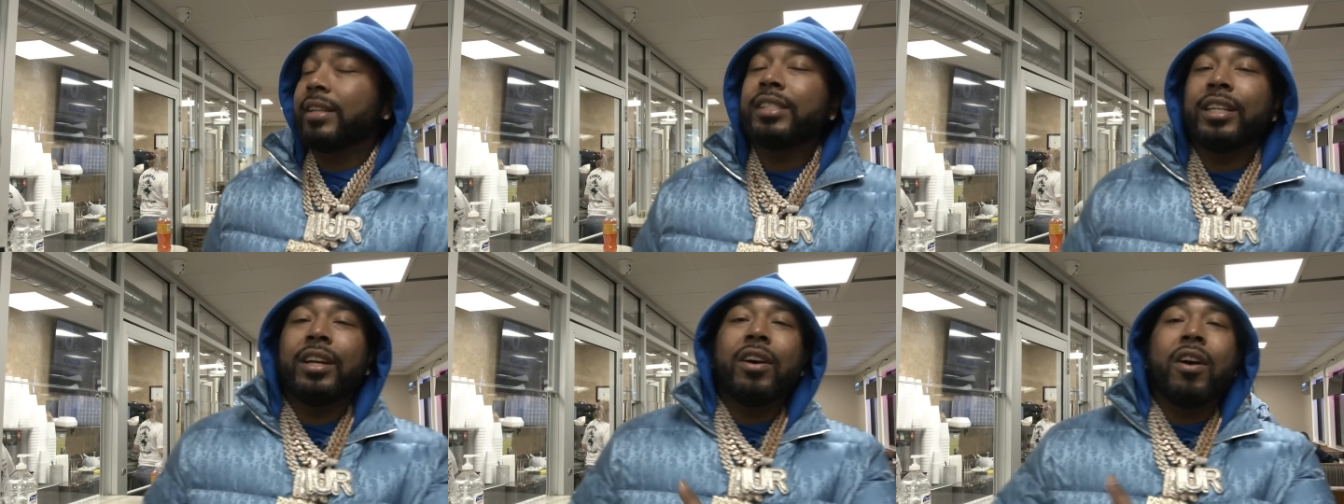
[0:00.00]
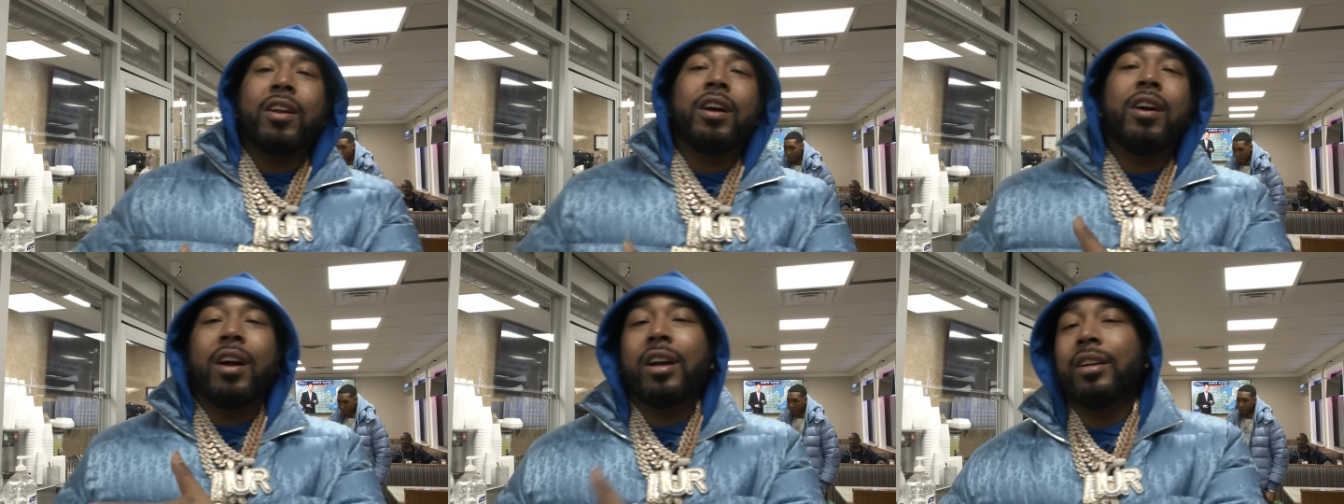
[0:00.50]
She the heart of
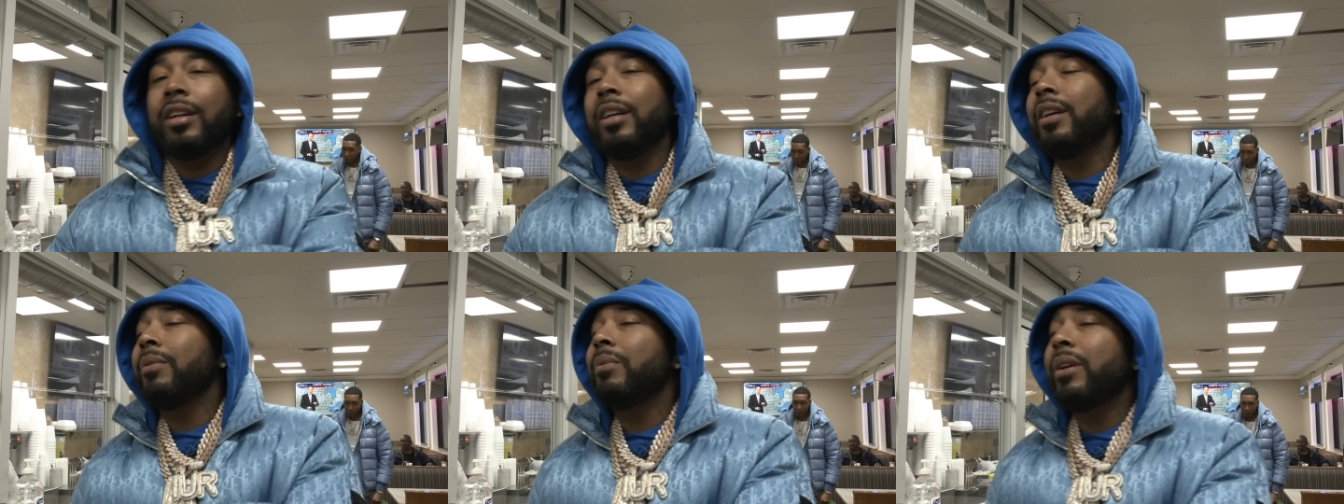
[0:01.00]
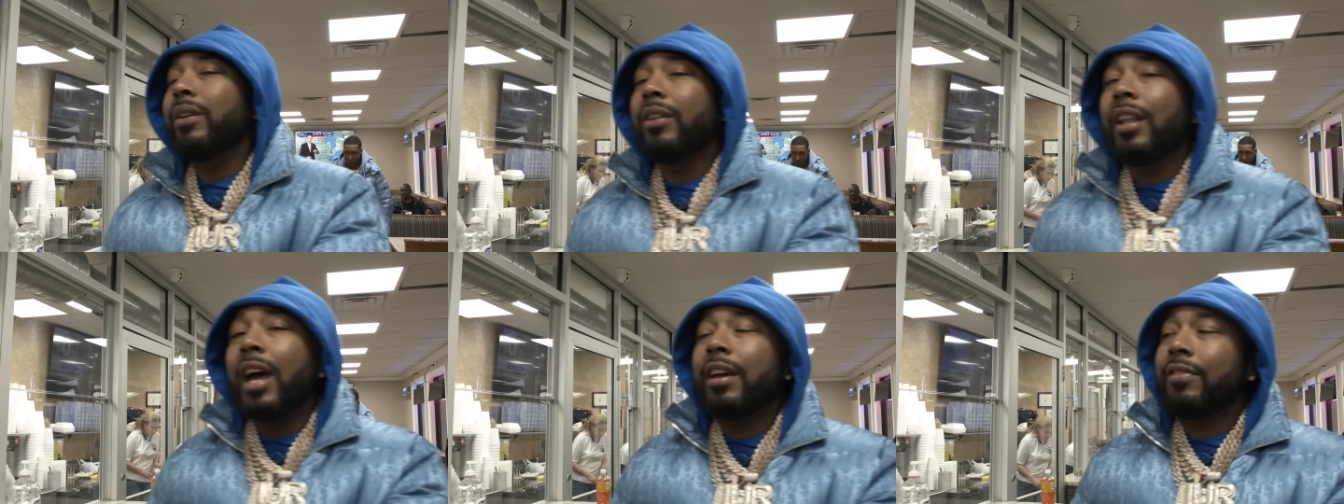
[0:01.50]
our hood, real
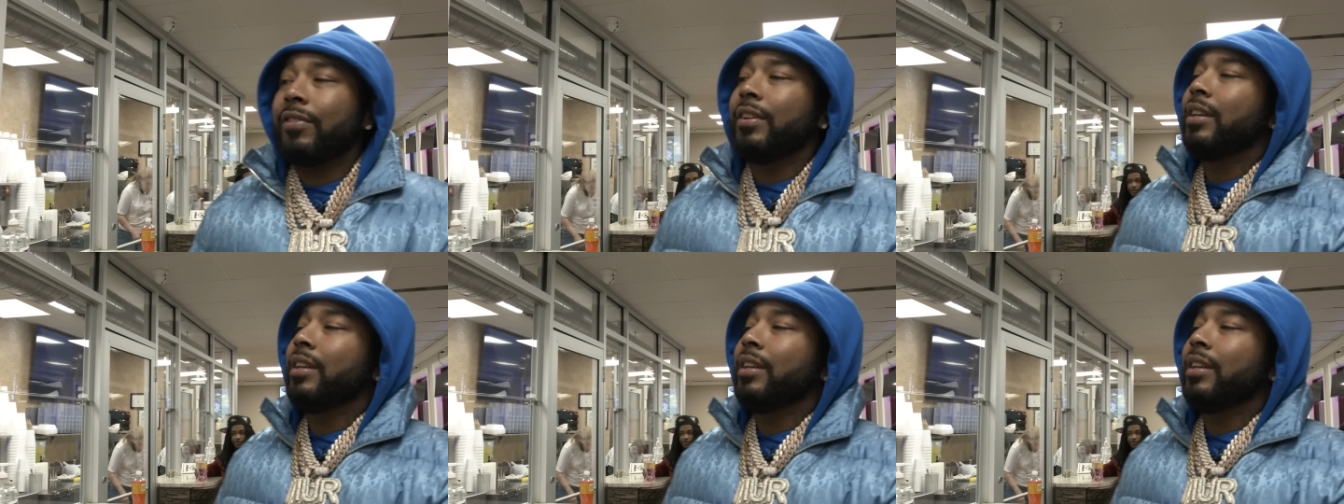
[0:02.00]
life.